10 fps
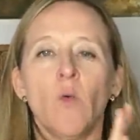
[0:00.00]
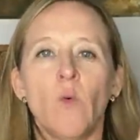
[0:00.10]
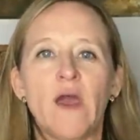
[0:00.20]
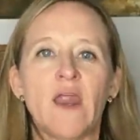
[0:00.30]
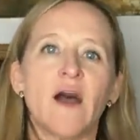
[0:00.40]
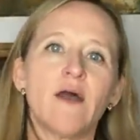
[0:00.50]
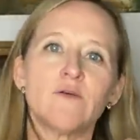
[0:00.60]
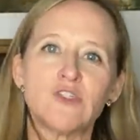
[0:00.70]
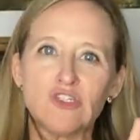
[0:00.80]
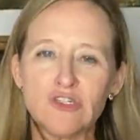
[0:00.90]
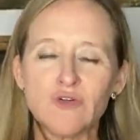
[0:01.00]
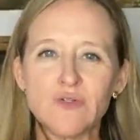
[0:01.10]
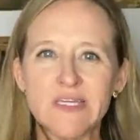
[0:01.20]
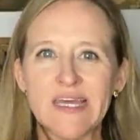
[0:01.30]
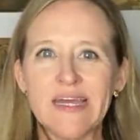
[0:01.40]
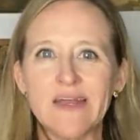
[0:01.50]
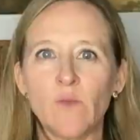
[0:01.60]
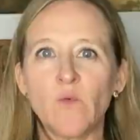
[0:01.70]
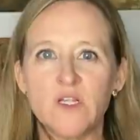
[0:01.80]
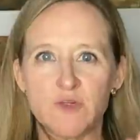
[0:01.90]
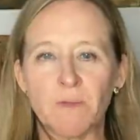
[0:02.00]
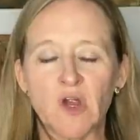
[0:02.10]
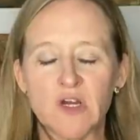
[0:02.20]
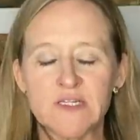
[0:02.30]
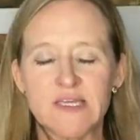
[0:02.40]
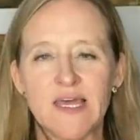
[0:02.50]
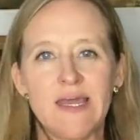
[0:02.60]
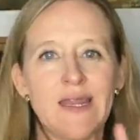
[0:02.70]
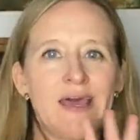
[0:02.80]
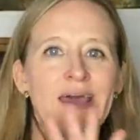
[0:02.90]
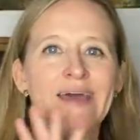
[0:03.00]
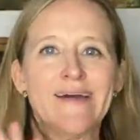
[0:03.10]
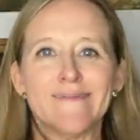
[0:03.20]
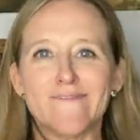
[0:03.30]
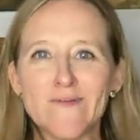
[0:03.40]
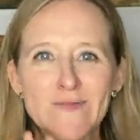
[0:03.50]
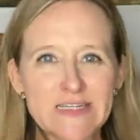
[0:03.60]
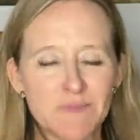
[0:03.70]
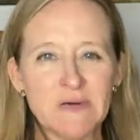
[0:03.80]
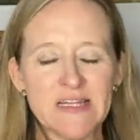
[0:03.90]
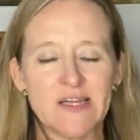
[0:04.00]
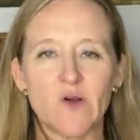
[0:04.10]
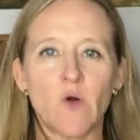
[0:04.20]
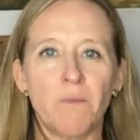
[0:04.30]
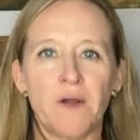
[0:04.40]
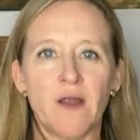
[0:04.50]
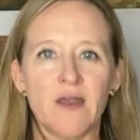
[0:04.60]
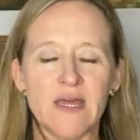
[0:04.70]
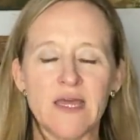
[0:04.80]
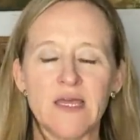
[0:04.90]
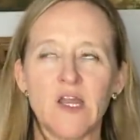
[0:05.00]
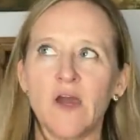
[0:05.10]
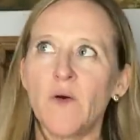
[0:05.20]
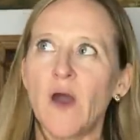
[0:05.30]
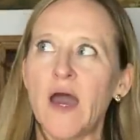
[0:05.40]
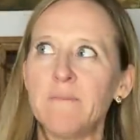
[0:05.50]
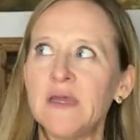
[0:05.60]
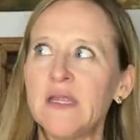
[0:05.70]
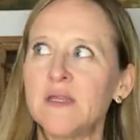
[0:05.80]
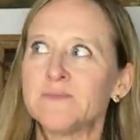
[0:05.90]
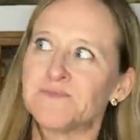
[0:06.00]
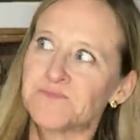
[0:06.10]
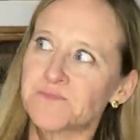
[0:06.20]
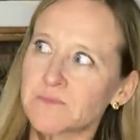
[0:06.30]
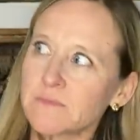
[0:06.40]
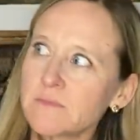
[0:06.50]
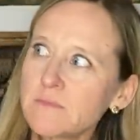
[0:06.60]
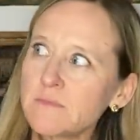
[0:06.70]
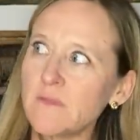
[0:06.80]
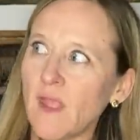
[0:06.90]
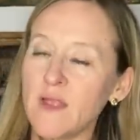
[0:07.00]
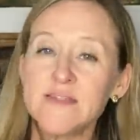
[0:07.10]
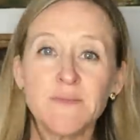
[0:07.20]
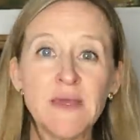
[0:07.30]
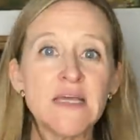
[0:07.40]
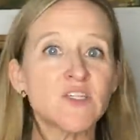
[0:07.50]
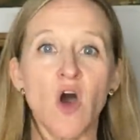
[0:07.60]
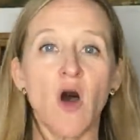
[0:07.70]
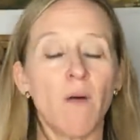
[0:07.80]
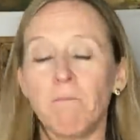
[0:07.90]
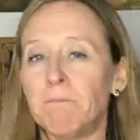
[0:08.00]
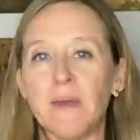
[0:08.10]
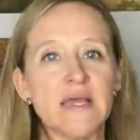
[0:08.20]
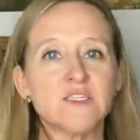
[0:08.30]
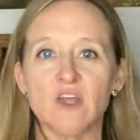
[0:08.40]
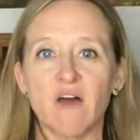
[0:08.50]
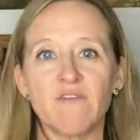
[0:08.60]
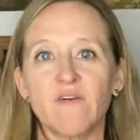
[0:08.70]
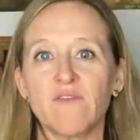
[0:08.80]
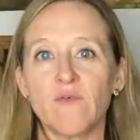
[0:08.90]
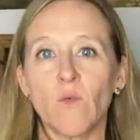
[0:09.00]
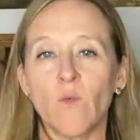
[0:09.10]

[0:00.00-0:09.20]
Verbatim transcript: when I was choosing which person from which political party. You know, I mean, to me, it's all based off of